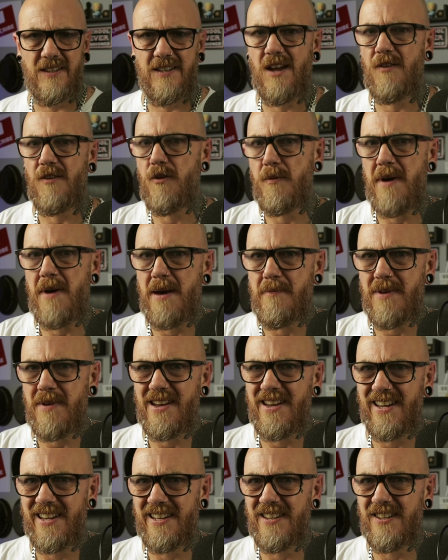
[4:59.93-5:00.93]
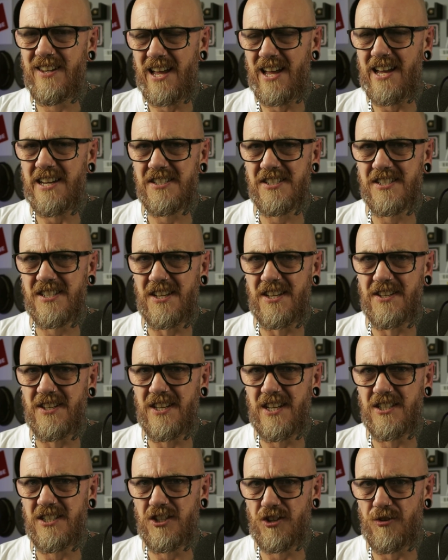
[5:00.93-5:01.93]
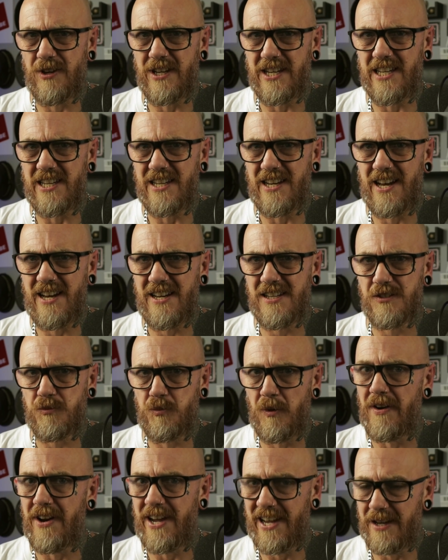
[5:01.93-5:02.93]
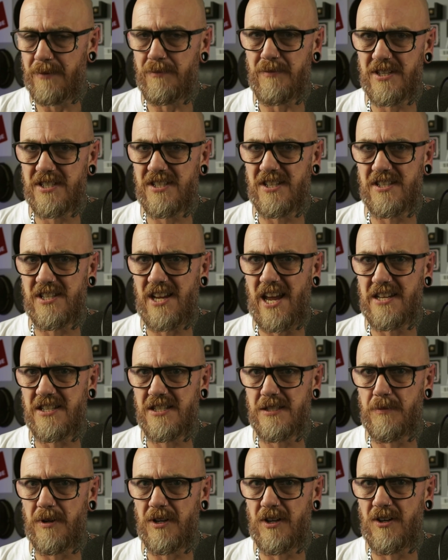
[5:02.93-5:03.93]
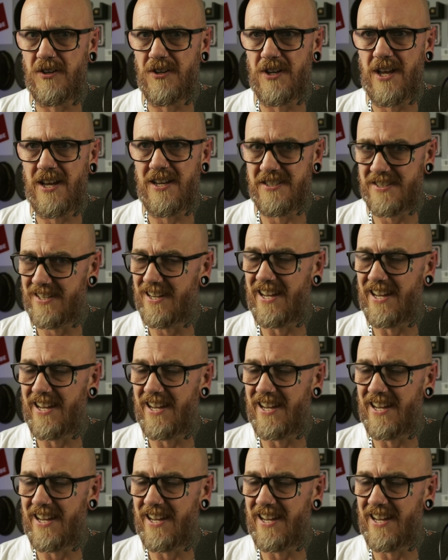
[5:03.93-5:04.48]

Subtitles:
Now remember in last Sunday's Creaky cast where I had Mr. Sensible on as